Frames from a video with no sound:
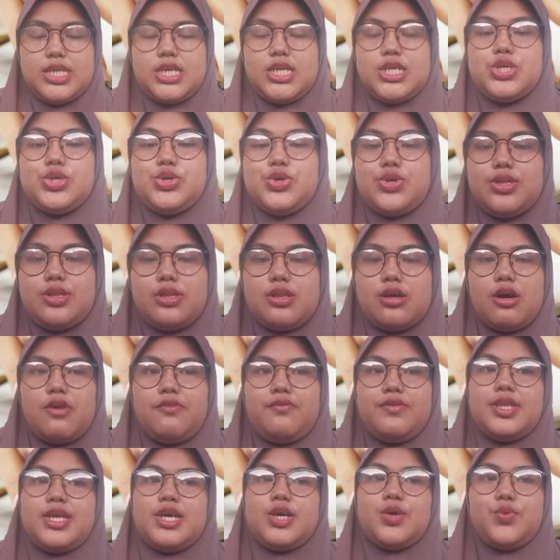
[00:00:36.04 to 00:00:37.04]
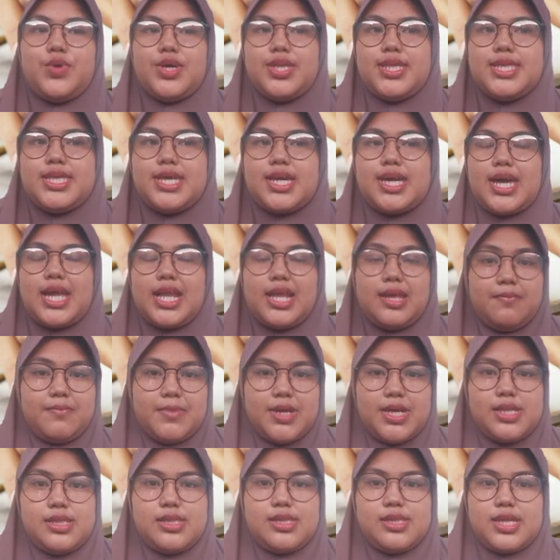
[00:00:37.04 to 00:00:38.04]
the use of linguistic
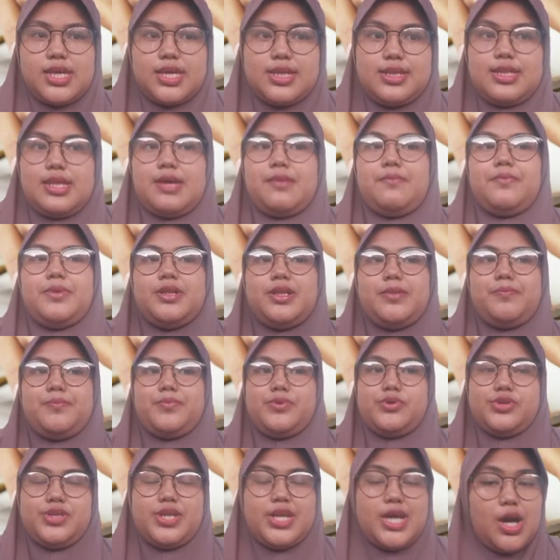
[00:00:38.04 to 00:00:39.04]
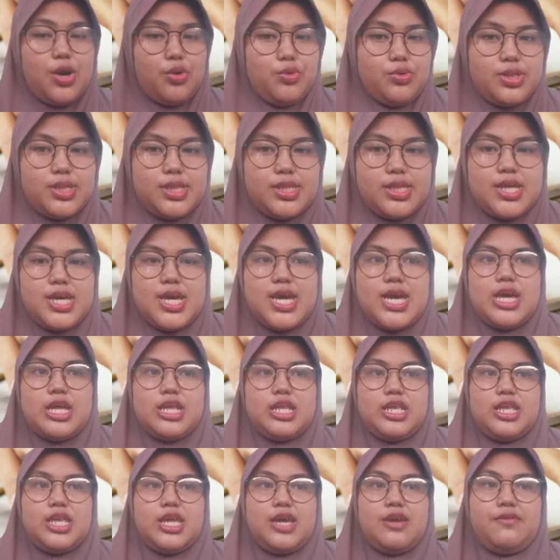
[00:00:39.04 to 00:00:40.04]
elements, example pronouns,
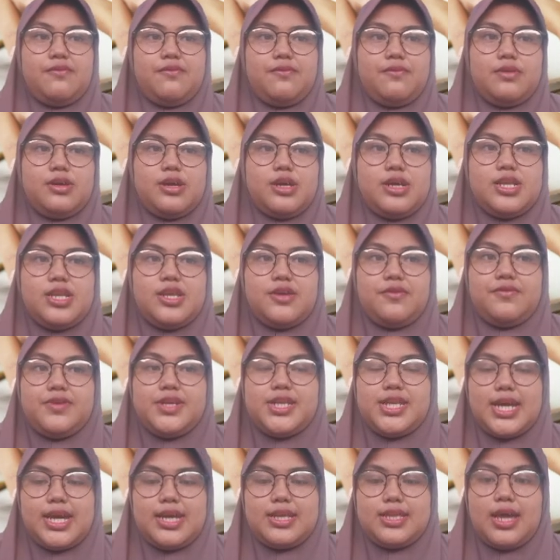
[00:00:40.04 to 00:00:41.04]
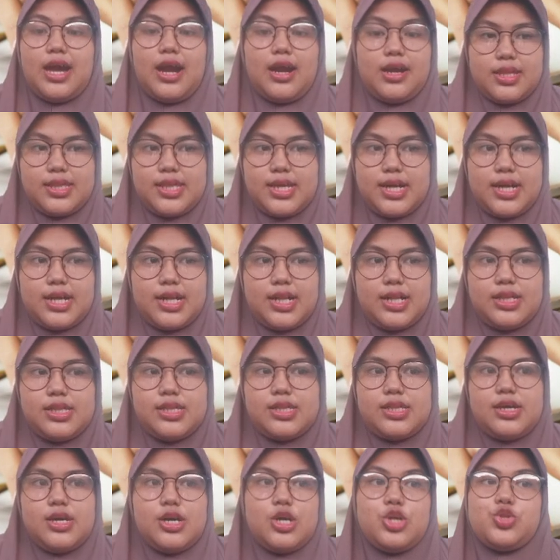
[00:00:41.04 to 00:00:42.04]
definite
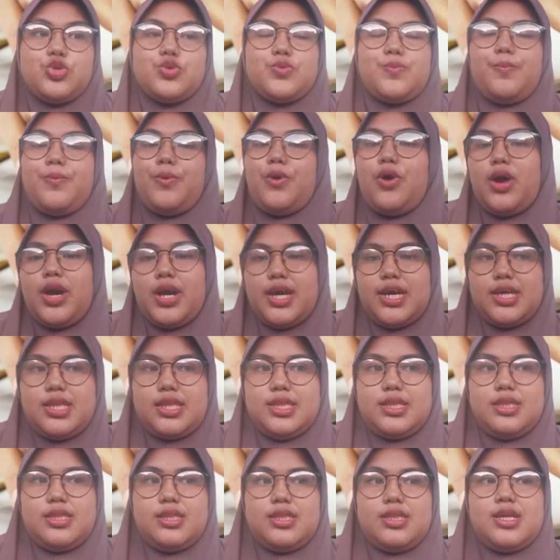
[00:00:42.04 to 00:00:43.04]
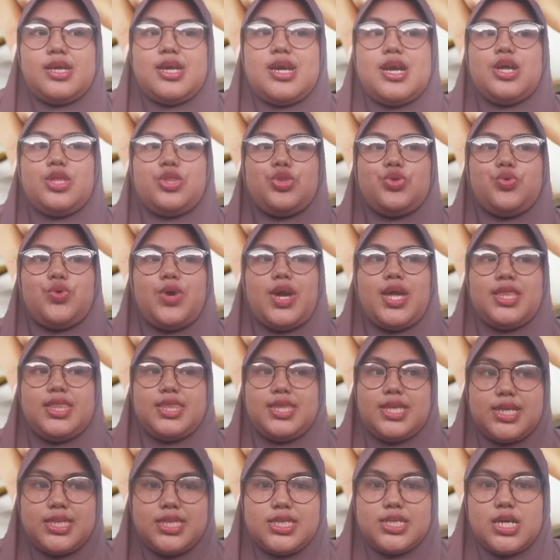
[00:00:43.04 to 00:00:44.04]
articles, to point to
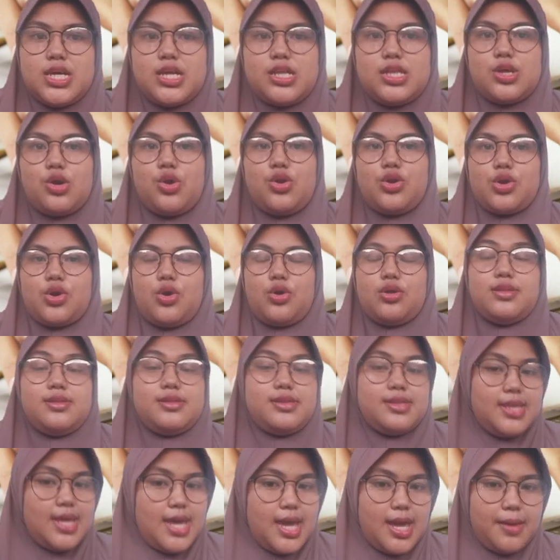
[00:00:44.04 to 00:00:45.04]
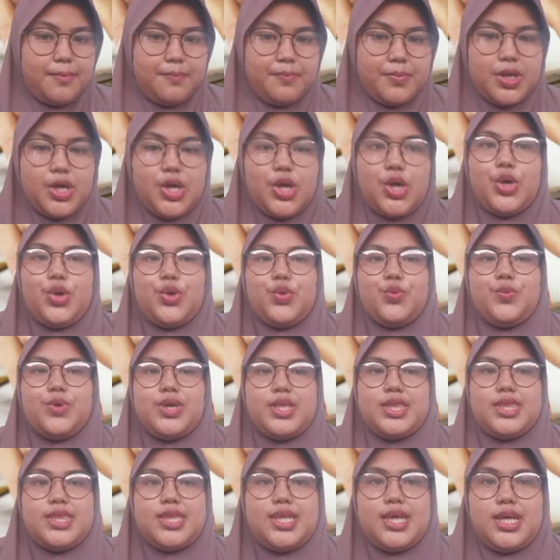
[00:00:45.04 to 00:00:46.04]
entities or concepts
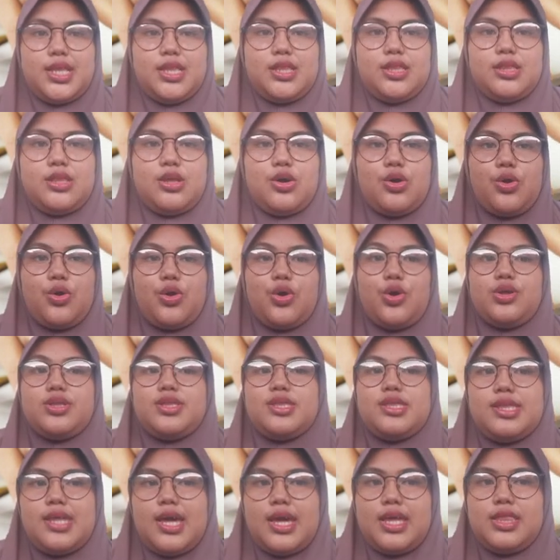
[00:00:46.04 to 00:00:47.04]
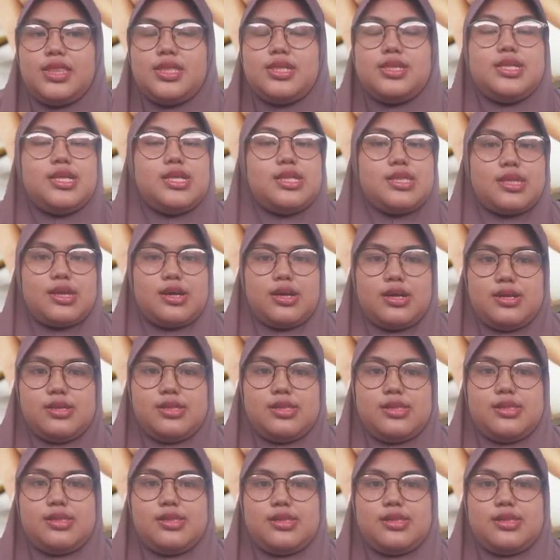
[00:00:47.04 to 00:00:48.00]
within or outside the discourse.